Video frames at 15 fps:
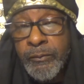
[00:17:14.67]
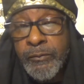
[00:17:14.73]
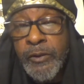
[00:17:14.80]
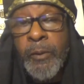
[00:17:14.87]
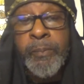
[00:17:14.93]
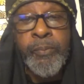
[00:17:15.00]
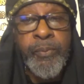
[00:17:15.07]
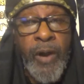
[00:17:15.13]

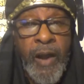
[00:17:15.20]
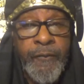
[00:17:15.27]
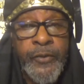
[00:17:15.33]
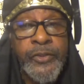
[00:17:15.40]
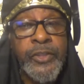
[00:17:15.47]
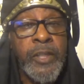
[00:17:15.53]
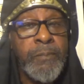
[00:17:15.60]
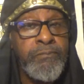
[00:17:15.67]
The
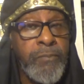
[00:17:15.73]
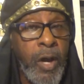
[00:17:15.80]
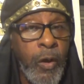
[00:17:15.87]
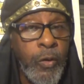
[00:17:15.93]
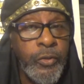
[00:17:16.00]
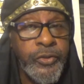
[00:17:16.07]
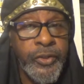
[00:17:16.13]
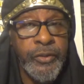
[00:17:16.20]
prophets and
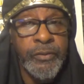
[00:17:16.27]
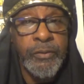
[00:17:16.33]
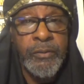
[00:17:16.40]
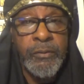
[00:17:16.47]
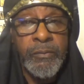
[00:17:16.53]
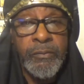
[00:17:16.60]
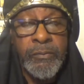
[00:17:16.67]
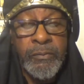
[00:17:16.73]
Moses
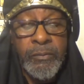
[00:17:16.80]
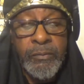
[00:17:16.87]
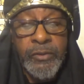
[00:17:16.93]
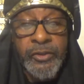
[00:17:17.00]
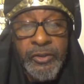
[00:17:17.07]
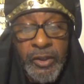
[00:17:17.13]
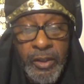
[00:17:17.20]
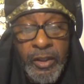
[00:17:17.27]

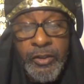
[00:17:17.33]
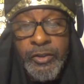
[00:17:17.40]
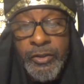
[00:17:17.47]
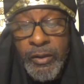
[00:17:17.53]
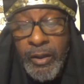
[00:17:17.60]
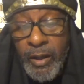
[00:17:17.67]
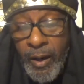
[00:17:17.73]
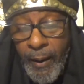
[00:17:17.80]
said
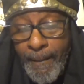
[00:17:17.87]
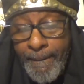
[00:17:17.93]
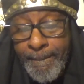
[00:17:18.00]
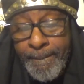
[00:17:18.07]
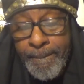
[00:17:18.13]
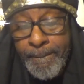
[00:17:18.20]
should come.